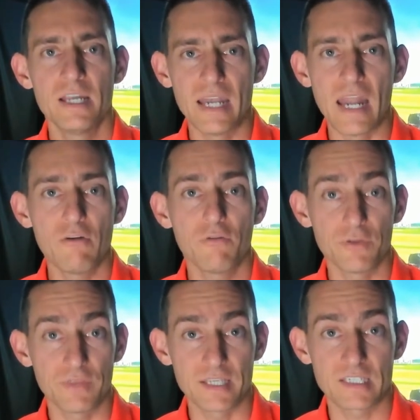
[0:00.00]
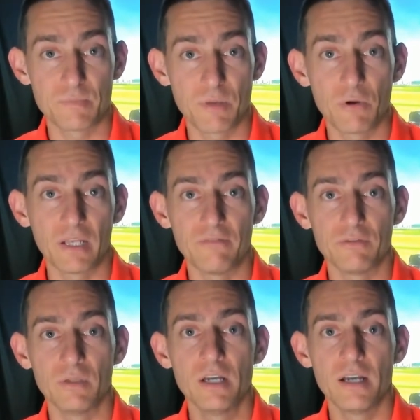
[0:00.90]
Now I've got that spirit
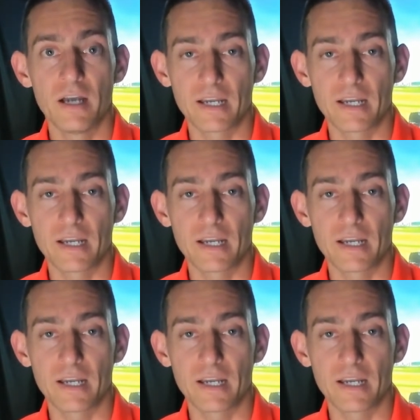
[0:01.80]
level, I